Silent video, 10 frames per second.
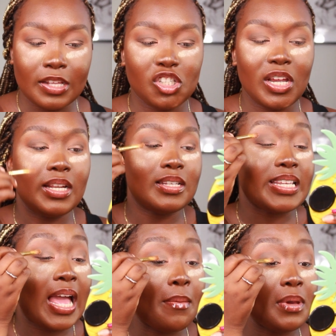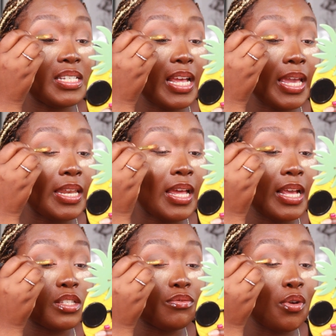The shade Zam is like a
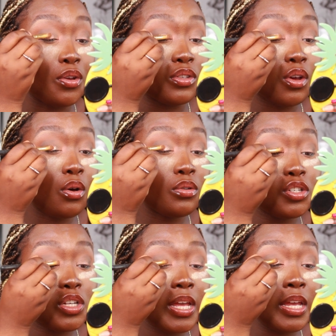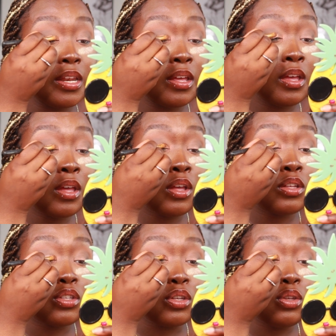nice rose gold shade,
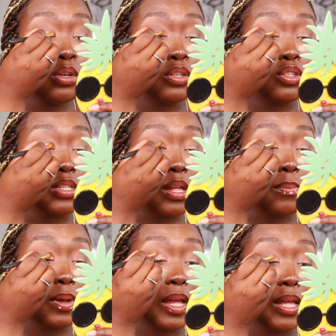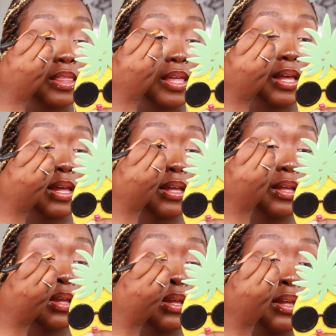so you can just apply that
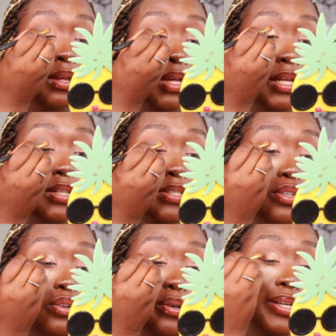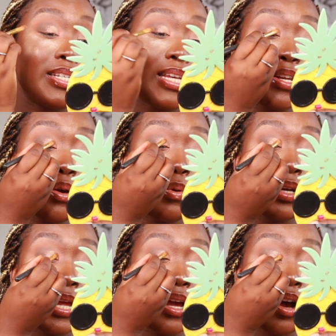into your crease. I don't
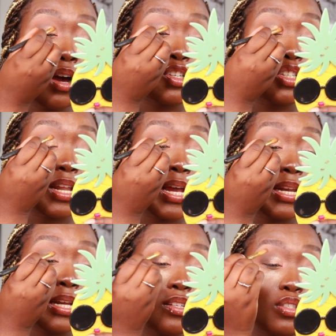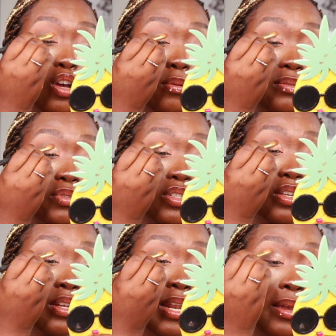want a harsh line at the top, so I'm just
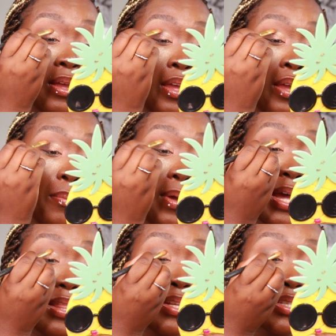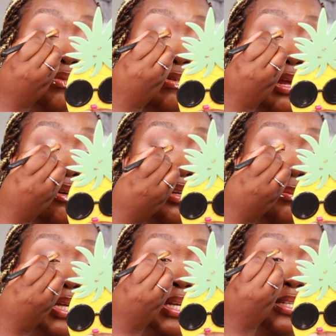going to like pat this around
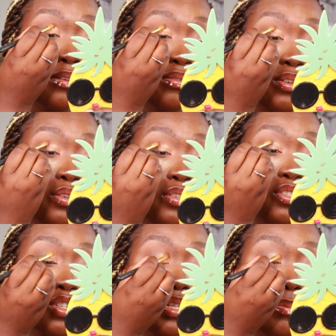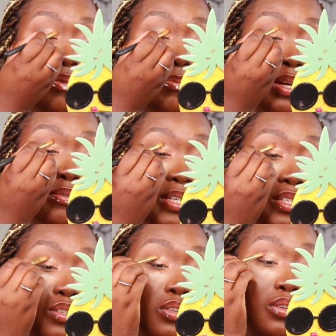and make it diffuse just above my
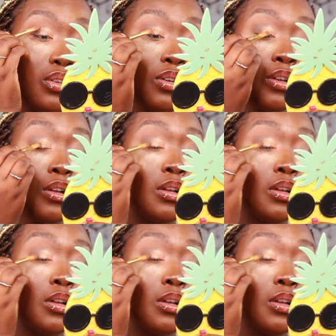crease too.